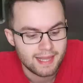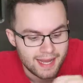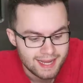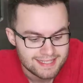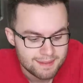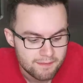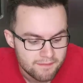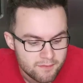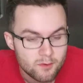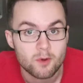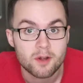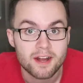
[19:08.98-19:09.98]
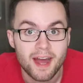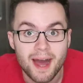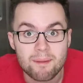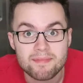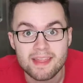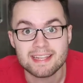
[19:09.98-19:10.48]
Like I said before,
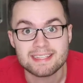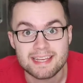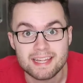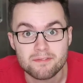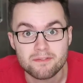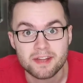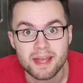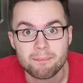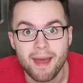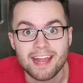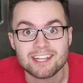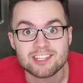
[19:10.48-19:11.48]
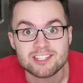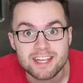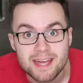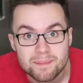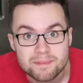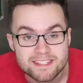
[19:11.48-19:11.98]
um, they did forget my
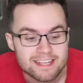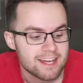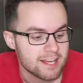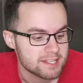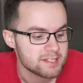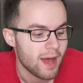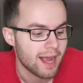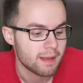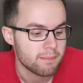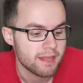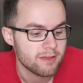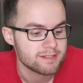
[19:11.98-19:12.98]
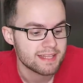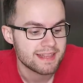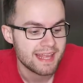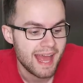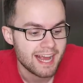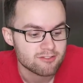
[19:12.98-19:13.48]
chips. So I'm gonna be using
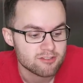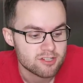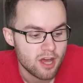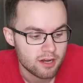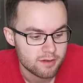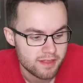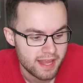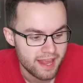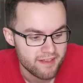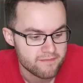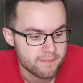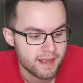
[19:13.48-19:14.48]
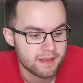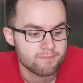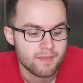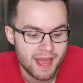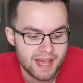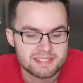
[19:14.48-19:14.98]
the extra taco they gave
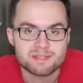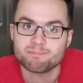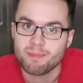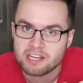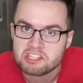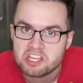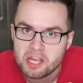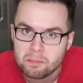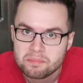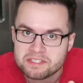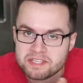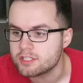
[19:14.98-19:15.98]
me as my chips.